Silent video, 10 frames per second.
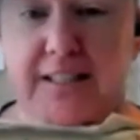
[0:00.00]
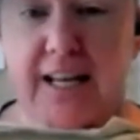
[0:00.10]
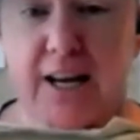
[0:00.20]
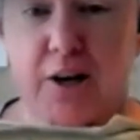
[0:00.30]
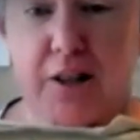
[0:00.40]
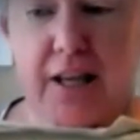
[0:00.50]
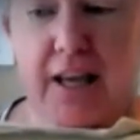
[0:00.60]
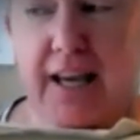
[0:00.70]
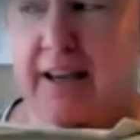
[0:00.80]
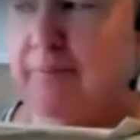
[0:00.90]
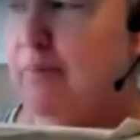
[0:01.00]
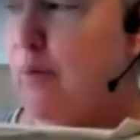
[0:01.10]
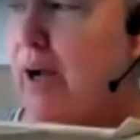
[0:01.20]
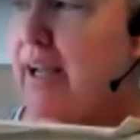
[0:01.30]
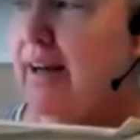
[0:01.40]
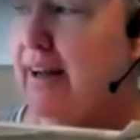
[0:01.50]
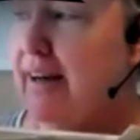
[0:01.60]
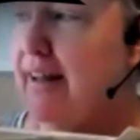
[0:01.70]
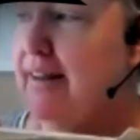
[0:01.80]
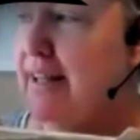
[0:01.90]
The stand thingy. Why
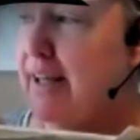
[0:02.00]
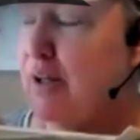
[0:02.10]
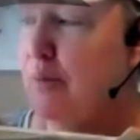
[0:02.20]
can I not